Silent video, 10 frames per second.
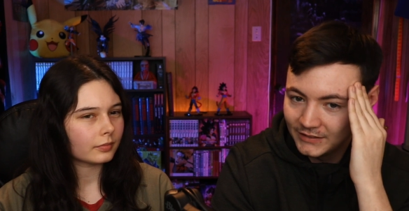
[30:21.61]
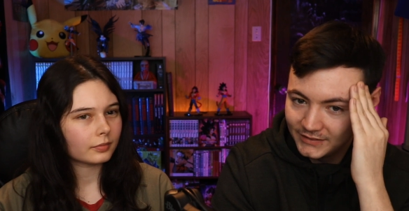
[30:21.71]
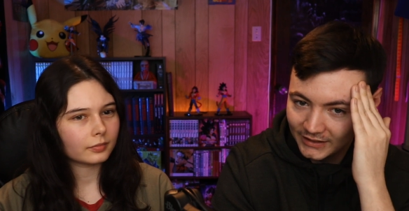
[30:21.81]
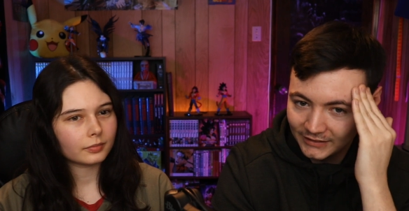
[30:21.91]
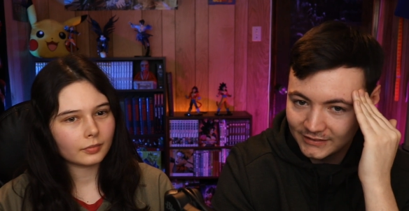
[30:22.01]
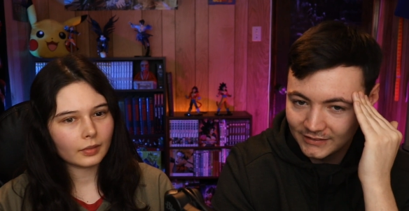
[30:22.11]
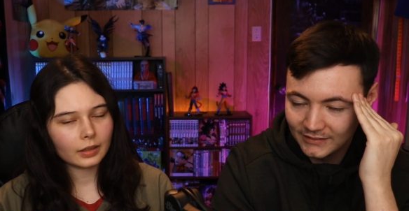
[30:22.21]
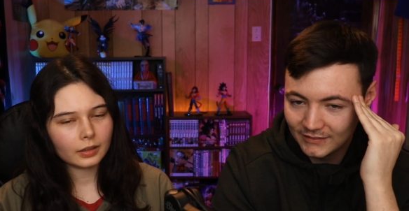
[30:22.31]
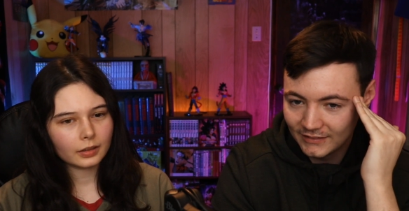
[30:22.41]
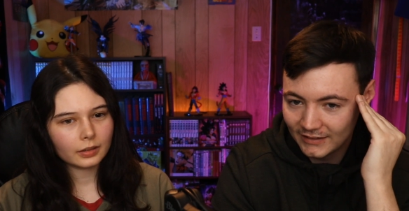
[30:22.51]
Speaker 1: It's it's
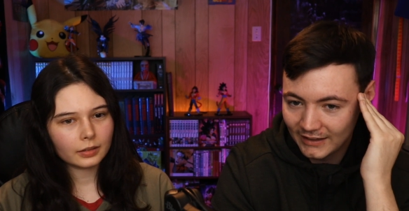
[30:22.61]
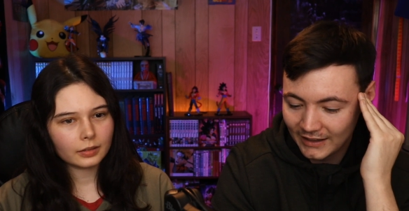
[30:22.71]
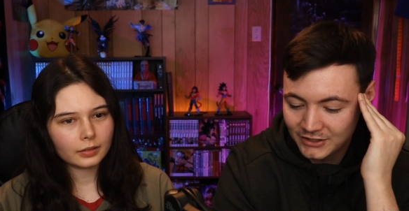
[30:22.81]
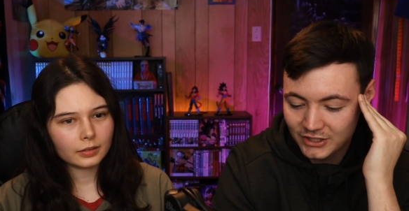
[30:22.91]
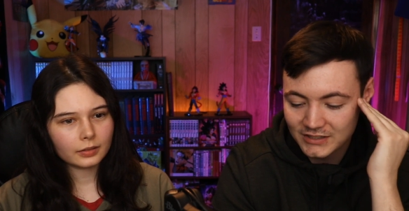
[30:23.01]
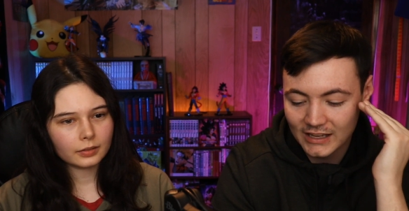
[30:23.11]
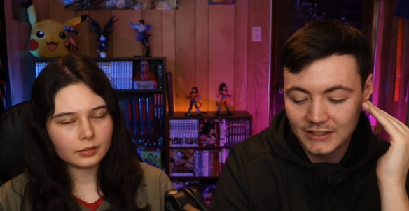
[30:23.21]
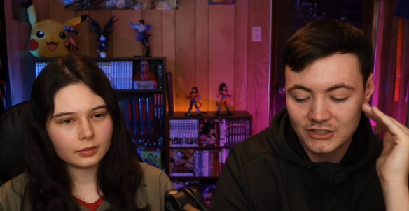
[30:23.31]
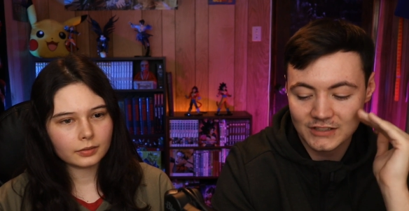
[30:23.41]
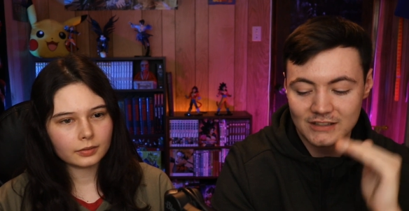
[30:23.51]
it's just
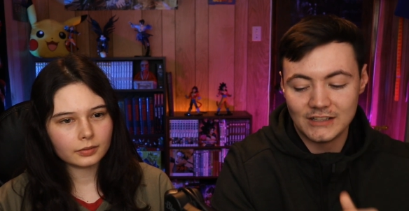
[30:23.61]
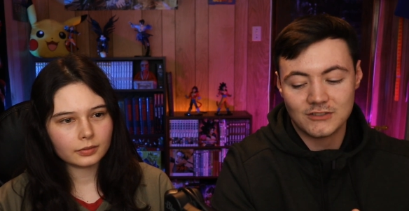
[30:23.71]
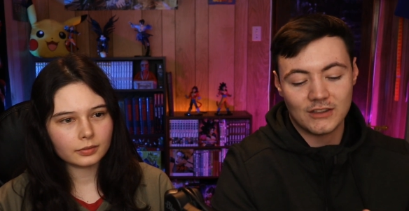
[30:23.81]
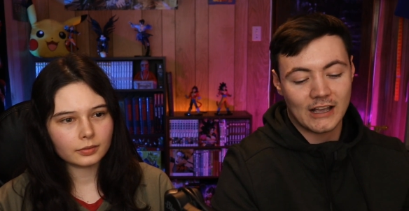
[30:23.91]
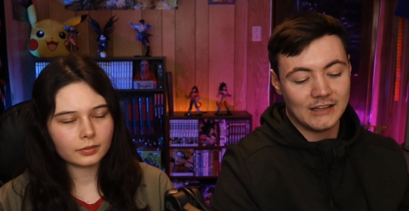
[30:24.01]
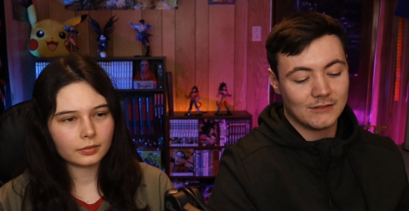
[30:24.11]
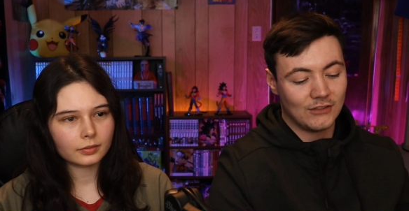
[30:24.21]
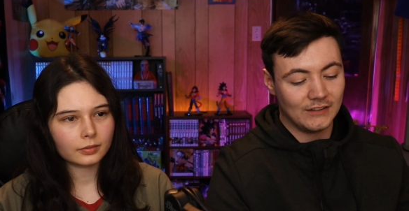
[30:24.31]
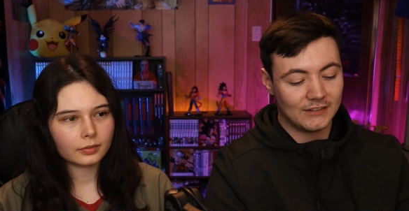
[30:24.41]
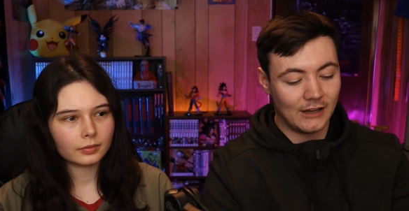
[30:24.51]
it's just these are the kinds
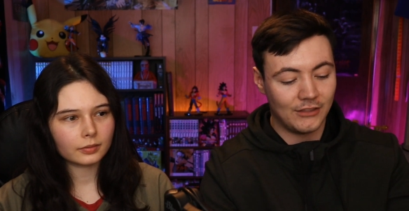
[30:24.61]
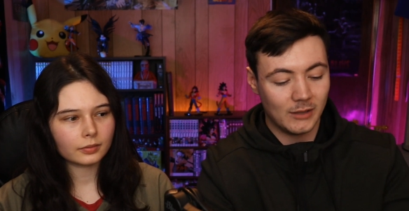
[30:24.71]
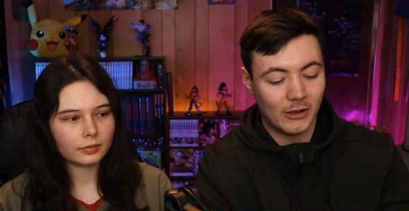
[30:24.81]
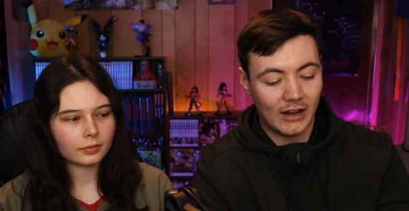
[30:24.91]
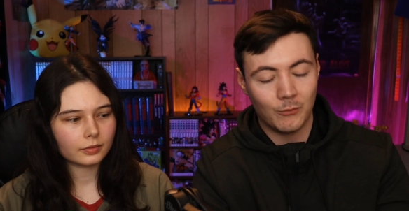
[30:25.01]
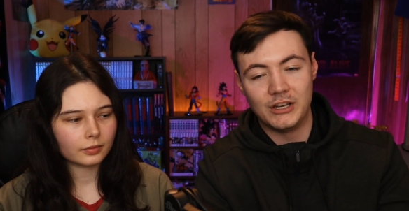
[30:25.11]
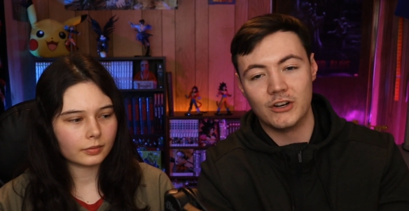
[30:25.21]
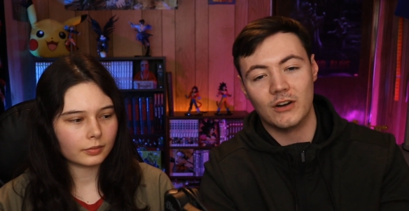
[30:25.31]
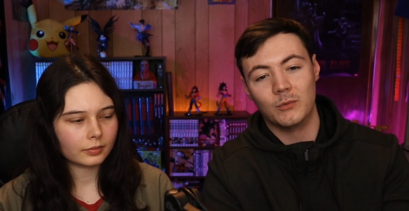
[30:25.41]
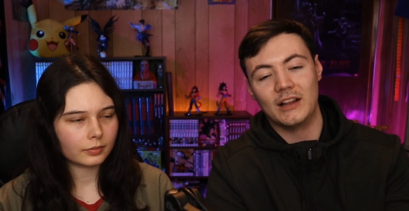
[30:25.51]
of things that I think about. And when
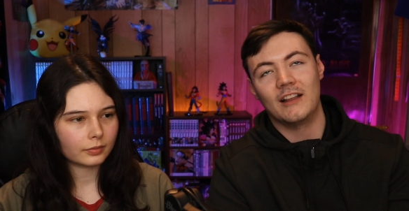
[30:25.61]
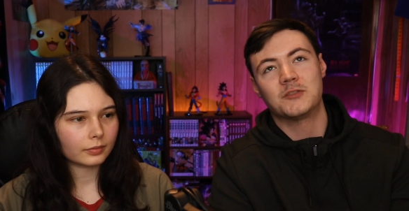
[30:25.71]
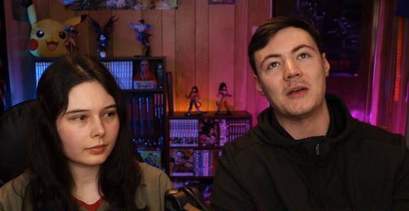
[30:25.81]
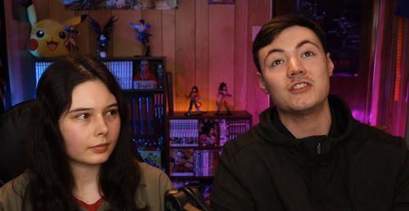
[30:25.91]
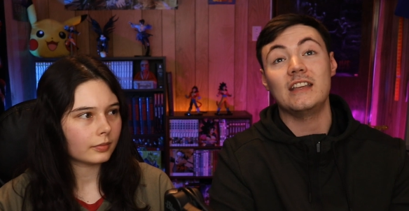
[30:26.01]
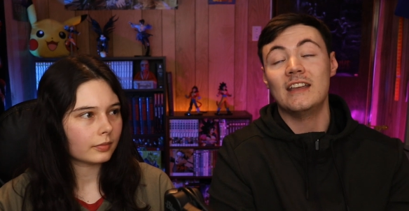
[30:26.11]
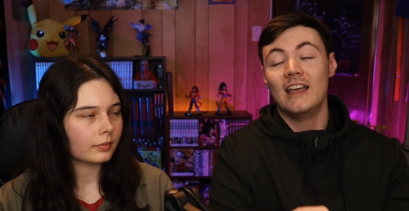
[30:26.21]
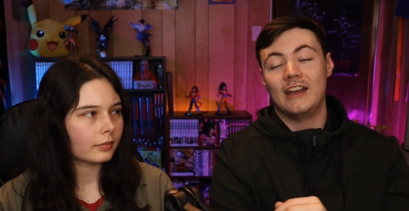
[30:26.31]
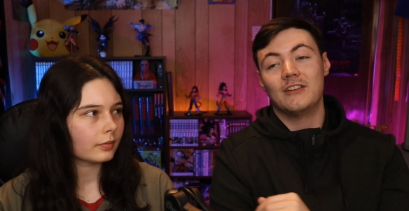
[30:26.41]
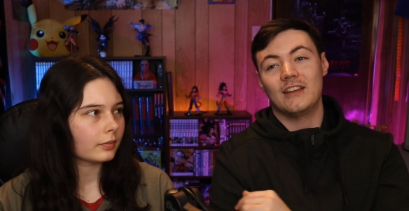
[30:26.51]
you're especially
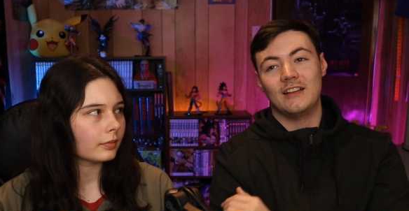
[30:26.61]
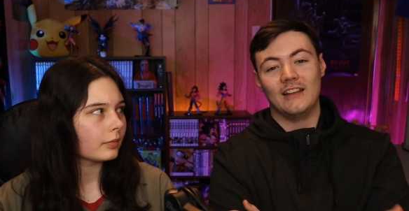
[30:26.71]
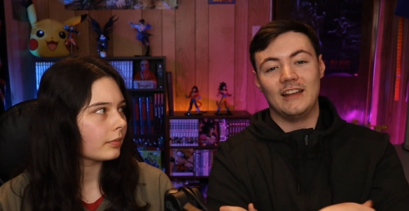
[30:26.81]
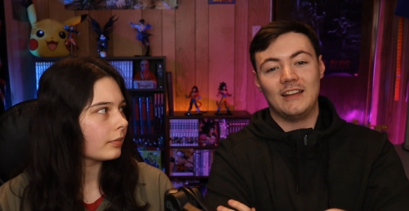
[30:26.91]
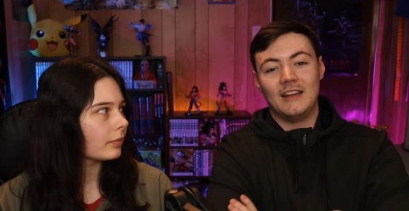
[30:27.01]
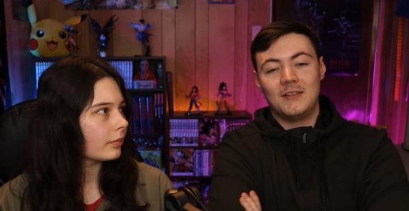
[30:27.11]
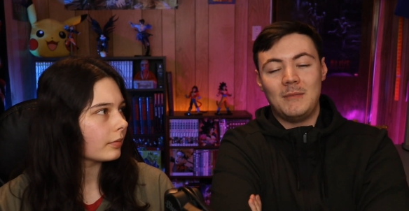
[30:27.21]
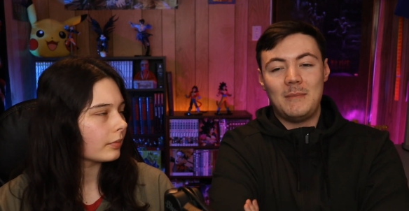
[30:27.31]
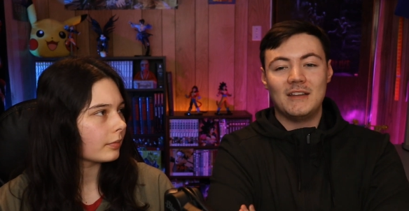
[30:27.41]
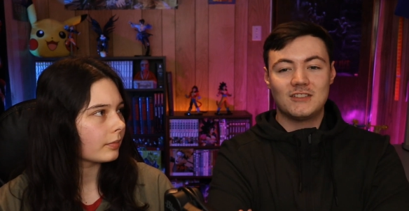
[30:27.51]
here,
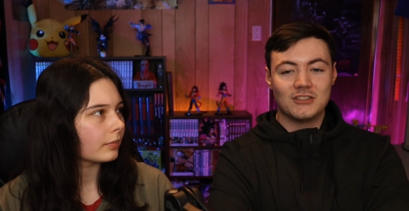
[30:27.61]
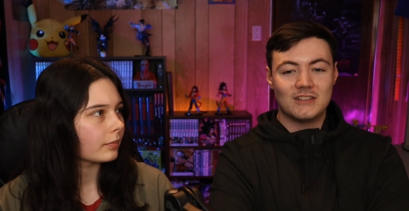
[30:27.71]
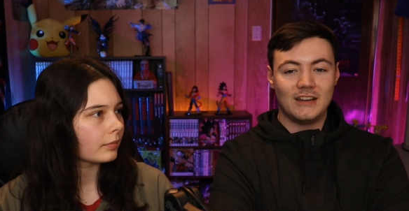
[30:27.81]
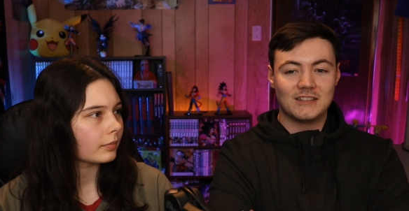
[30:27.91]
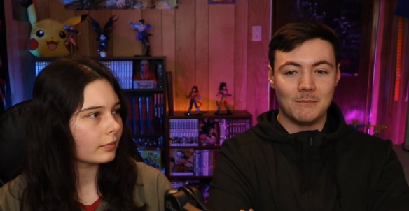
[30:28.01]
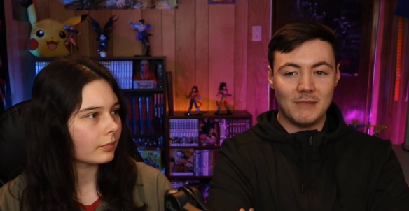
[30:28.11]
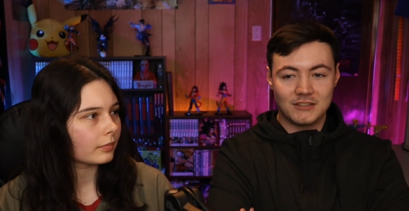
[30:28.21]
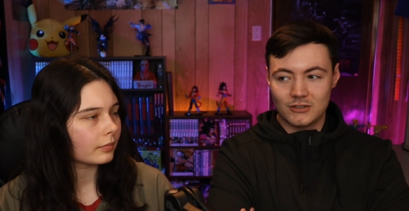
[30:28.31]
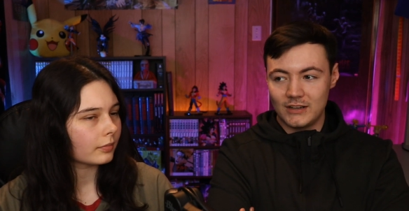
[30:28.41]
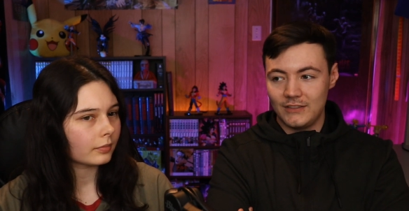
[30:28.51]
it's maybe it's just that it's a
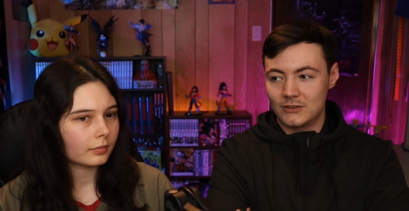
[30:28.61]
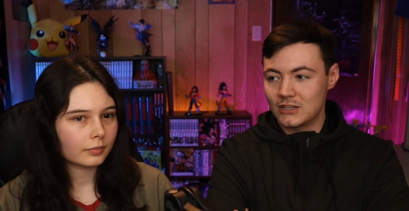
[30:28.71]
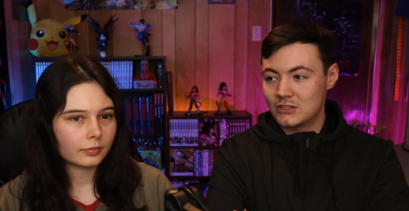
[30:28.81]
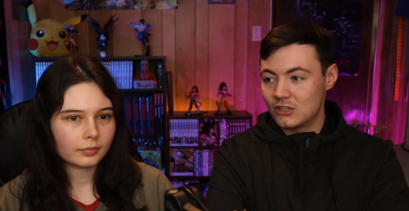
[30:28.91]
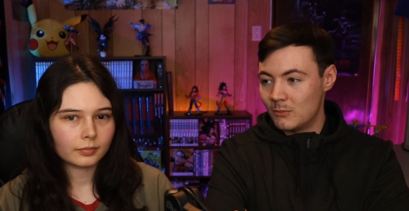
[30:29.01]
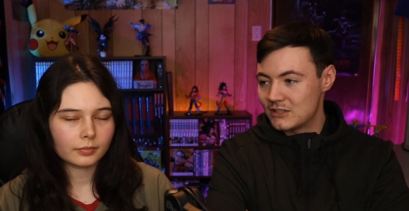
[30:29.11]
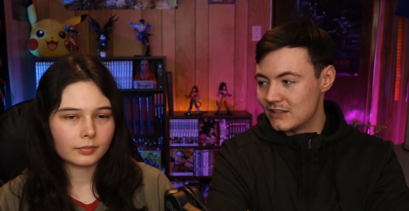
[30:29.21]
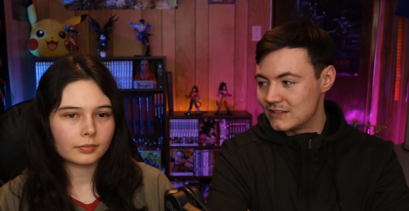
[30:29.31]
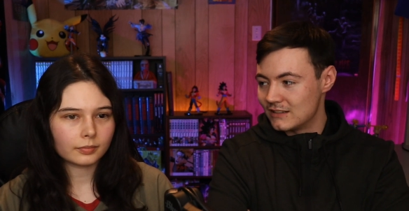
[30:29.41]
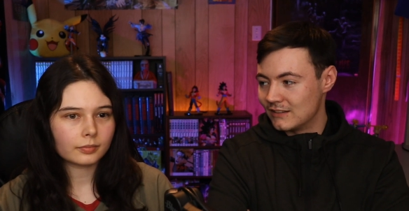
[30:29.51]
mystery. There's like so
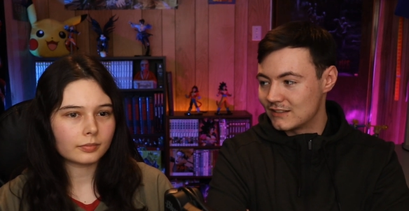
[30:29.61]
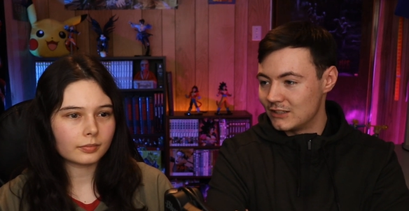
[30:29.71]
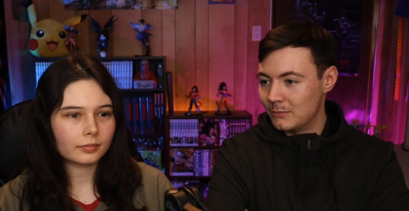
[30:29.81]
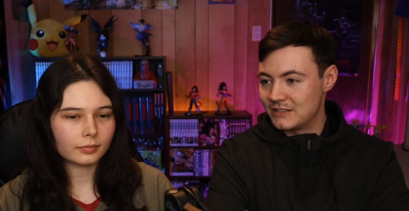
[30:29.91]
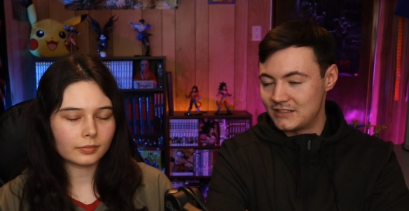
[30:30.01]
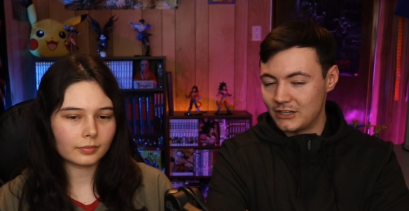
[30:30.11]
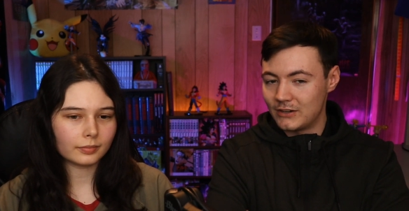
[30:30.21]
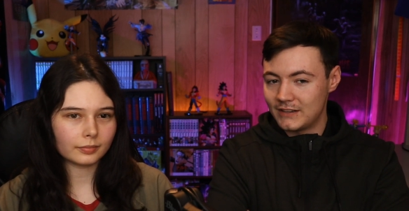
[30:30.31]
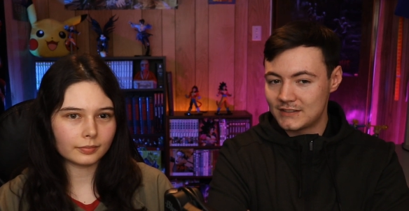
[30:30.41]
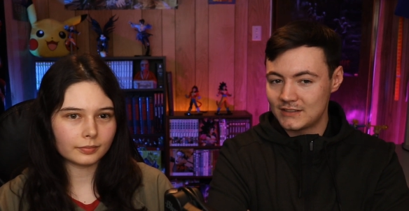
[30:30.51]
much that's still
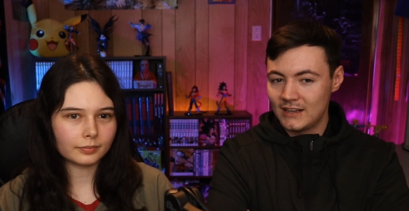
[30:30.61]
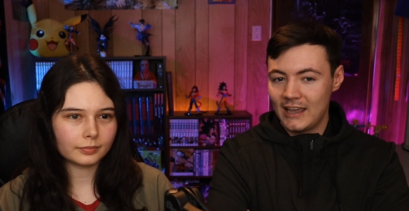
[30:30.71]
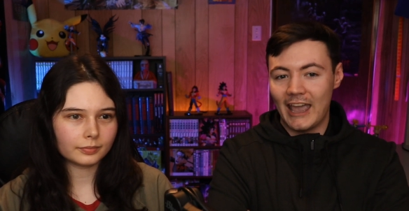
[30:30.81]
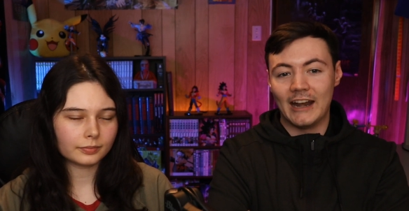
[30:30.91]
mysterious, mm-hmm.